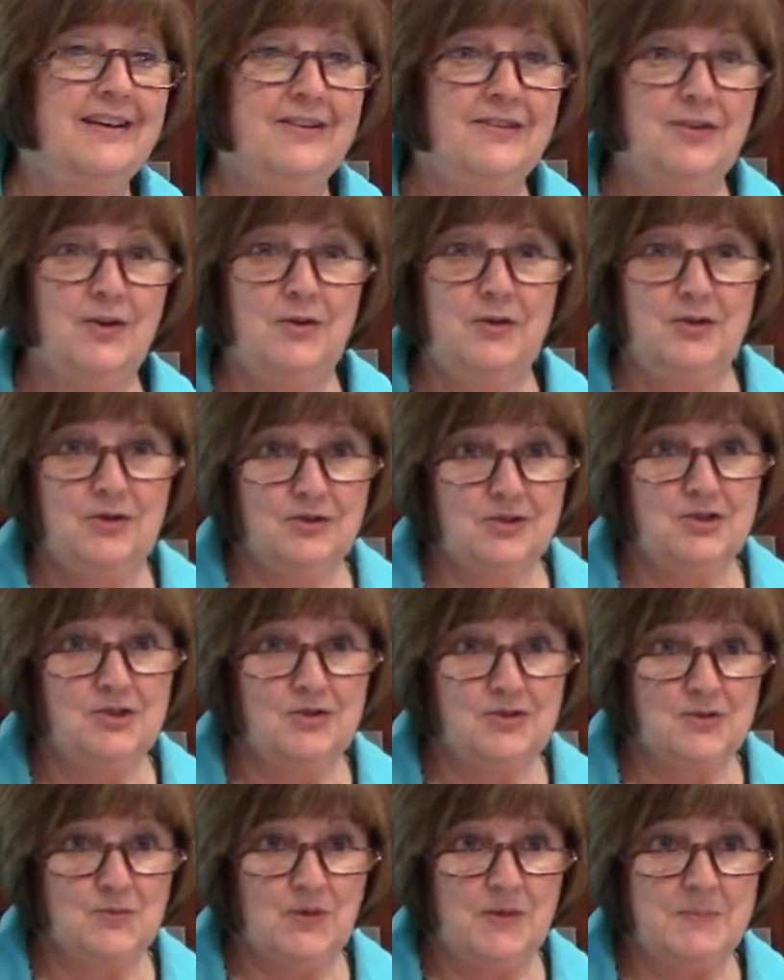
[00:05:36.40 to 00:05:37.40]
So your 2
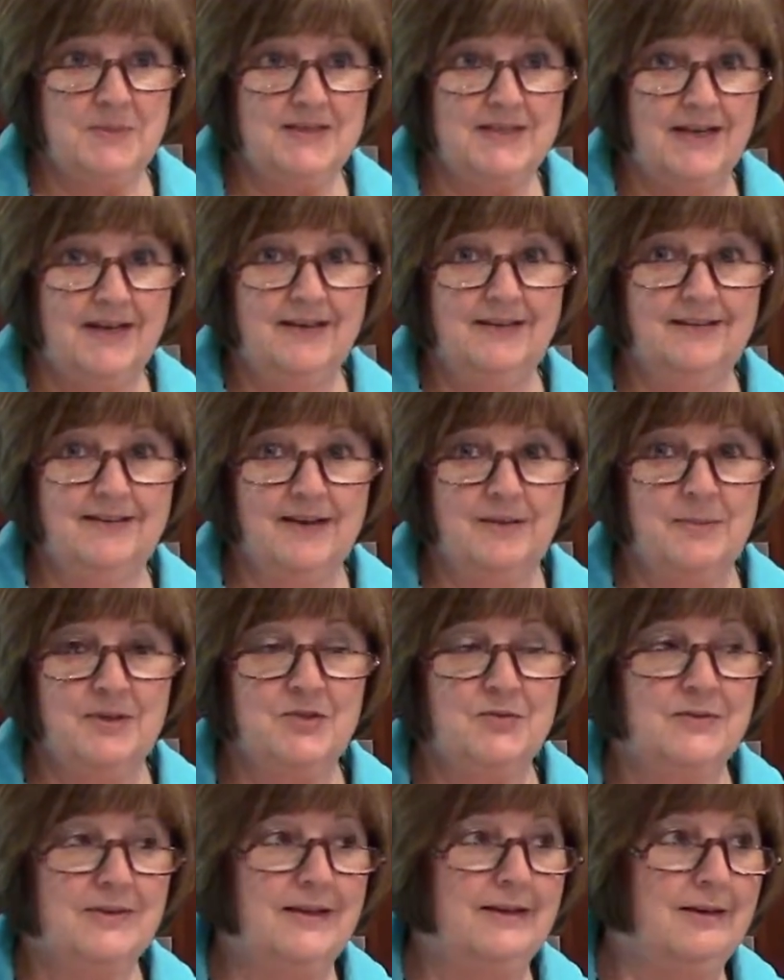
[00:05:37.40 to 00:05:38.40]
sweet potatoes, how
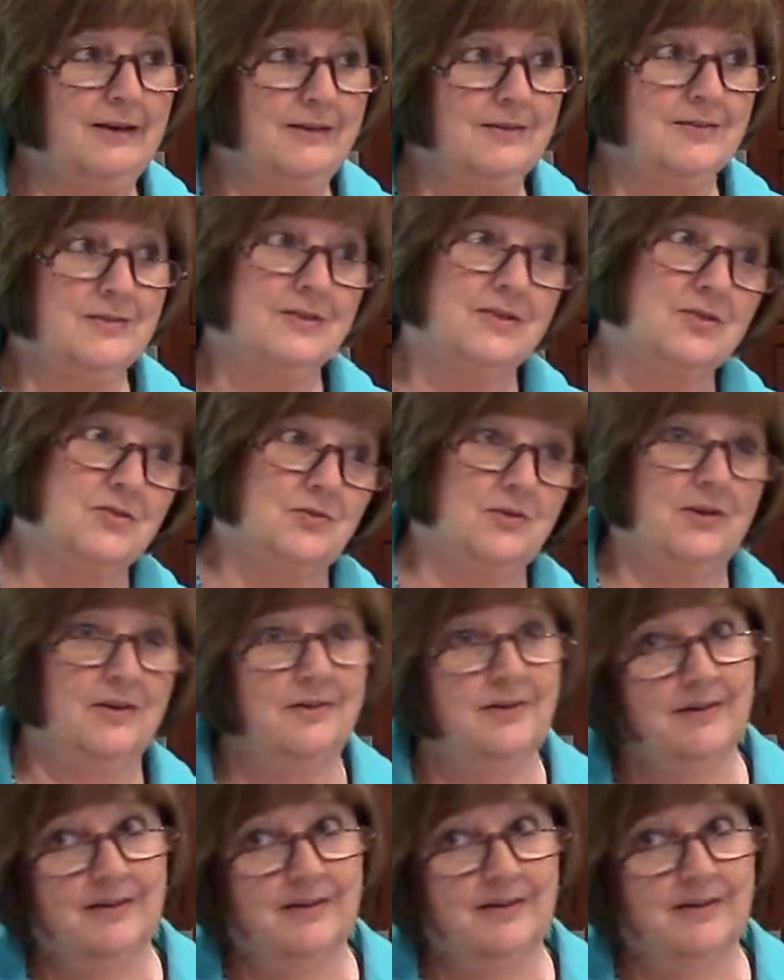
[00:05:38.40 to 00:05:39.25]
much would they cost in the store?